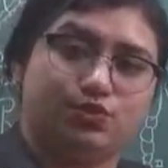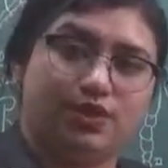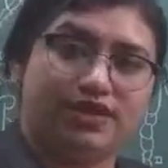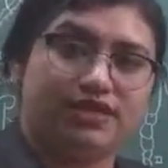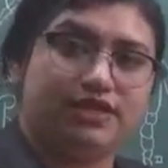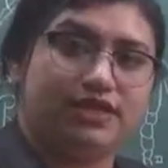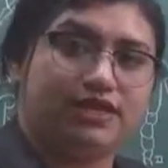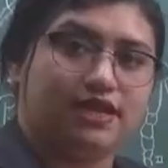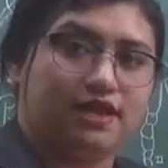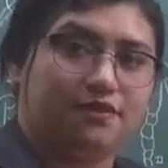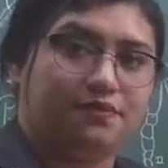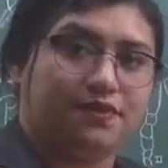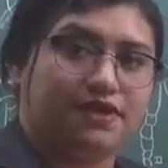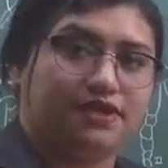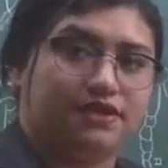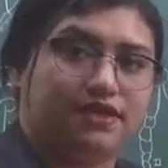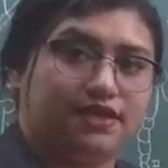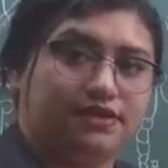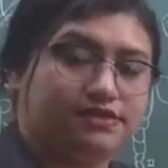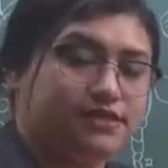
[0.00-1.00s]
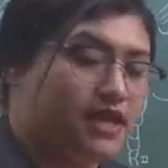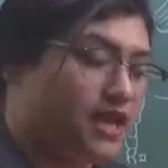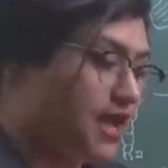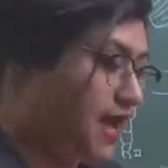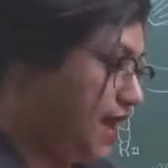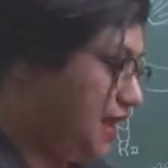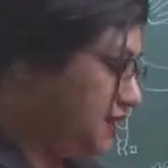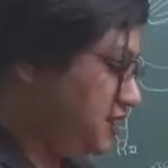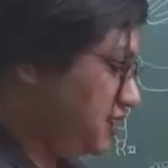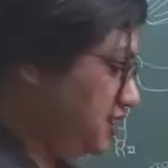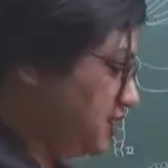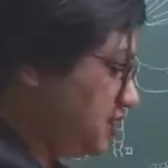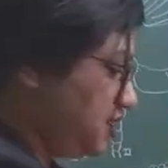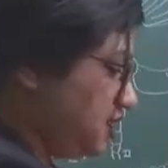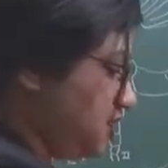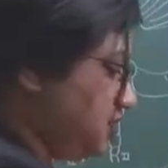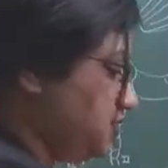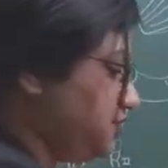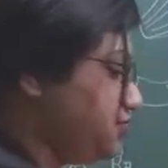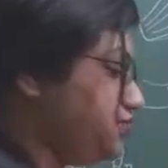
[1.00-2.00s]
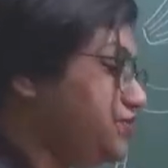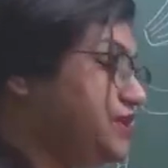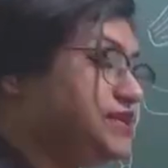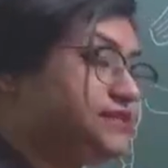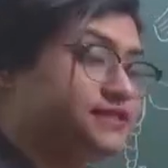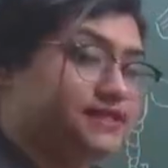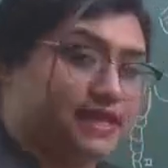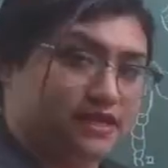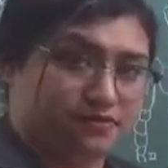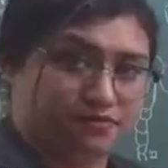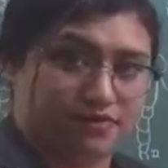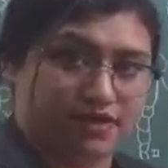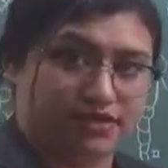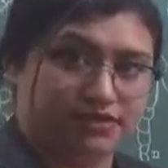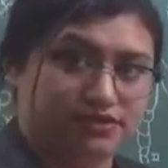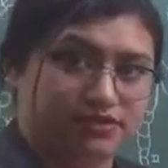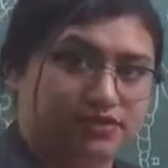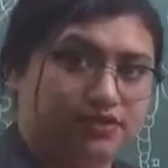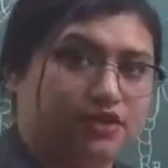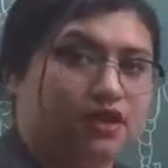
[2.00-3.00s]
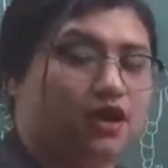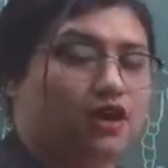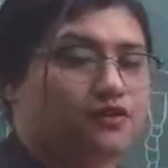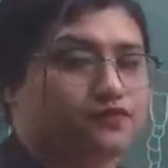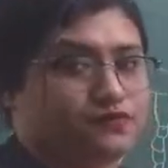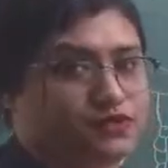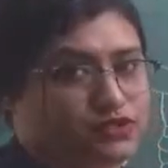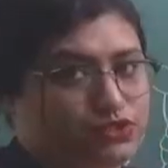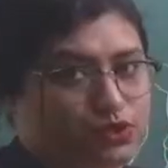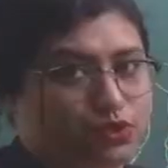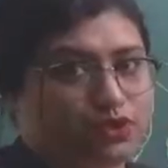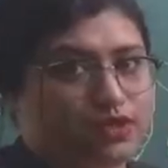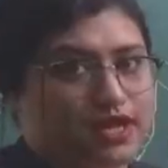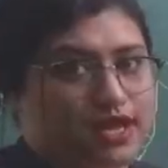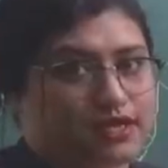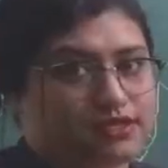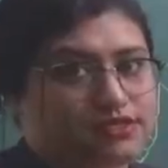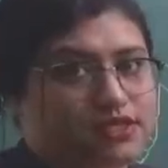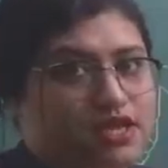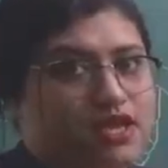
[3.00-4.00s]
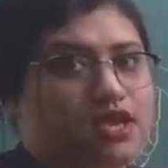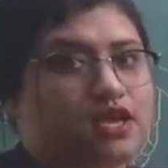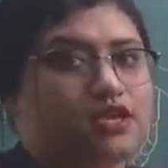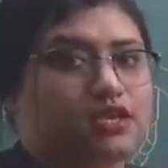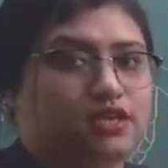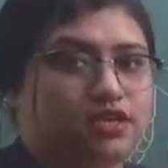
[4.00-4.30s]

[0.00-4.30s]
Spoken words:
jointed appendage and here 3 segments of the thorax,